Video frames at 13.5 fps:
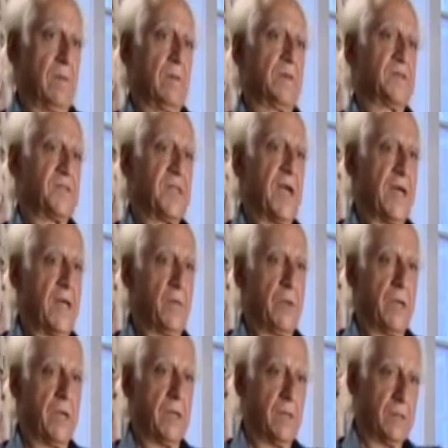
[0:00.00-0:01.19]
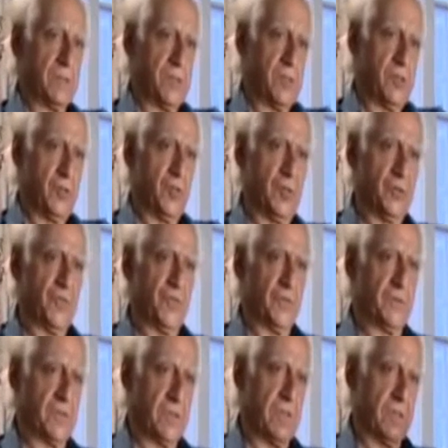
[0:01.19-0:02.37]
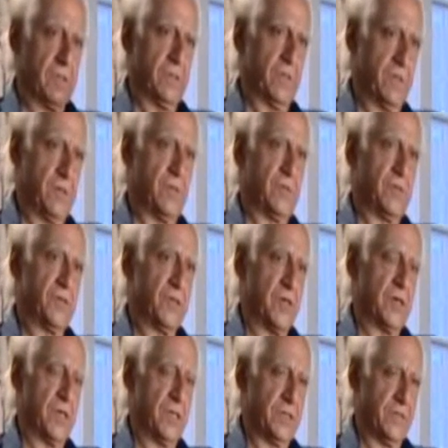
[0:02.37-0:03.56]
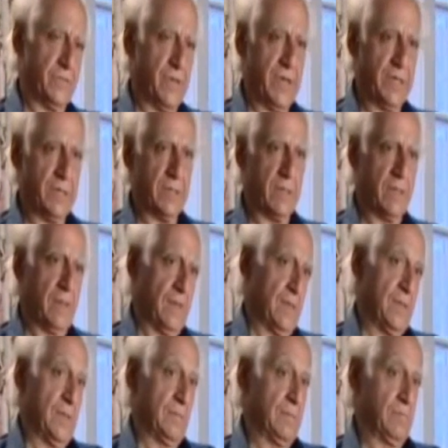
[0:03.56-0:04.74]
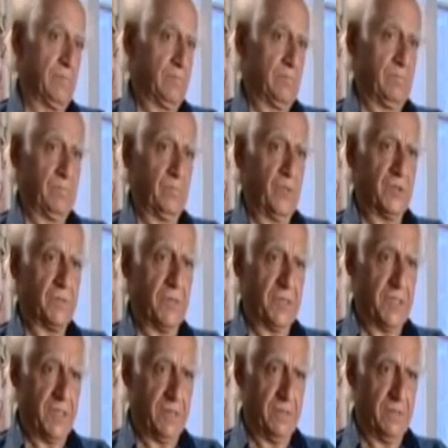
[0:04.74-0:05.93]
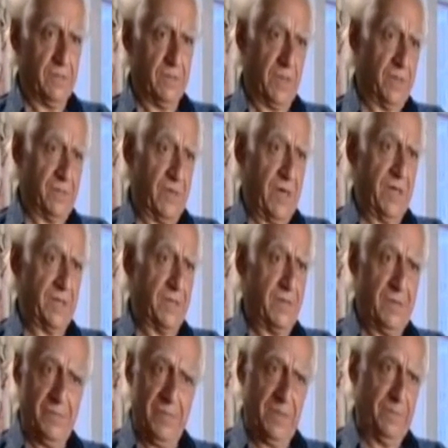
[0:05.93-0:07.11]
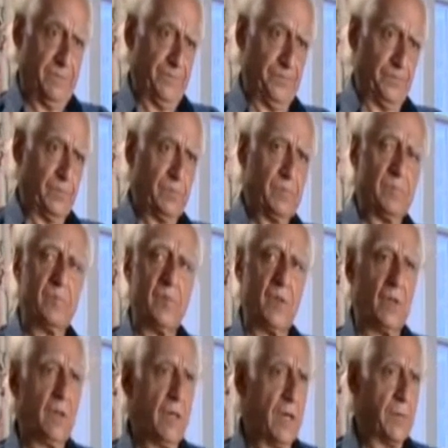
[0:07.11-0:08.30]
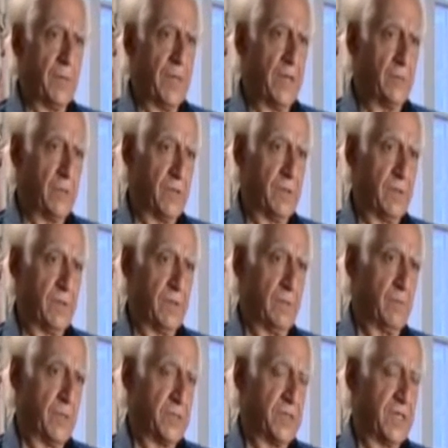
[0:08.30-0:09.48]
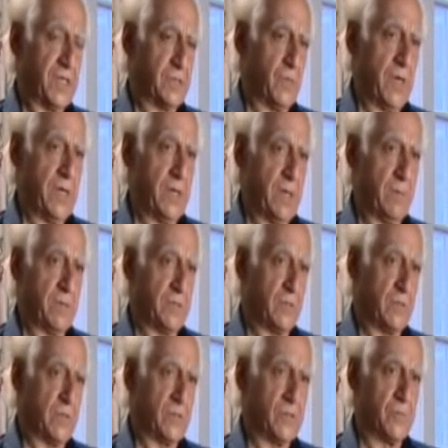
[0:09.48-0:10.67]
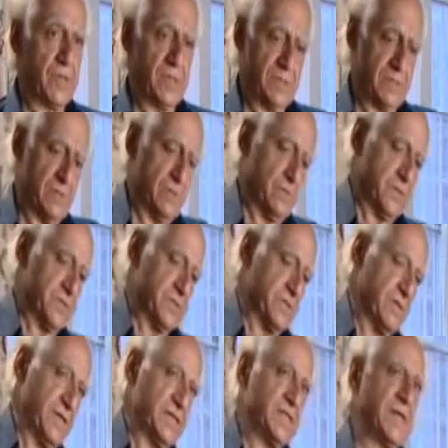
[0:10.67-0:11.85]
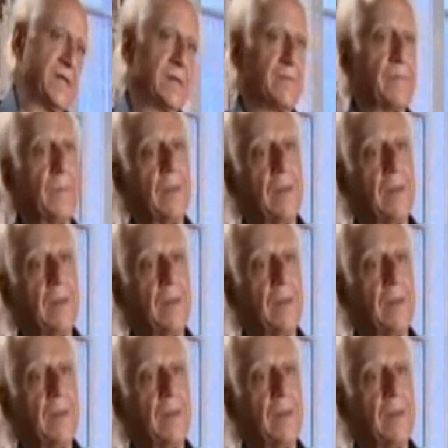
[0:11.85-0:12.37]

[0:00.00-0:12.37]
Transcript: this tiny wing and this huge fuselage and huge tonnage of weight, wasn't much he could do. He could try to turn, but an airplane with much less weight and much larger wings could always turn inside him.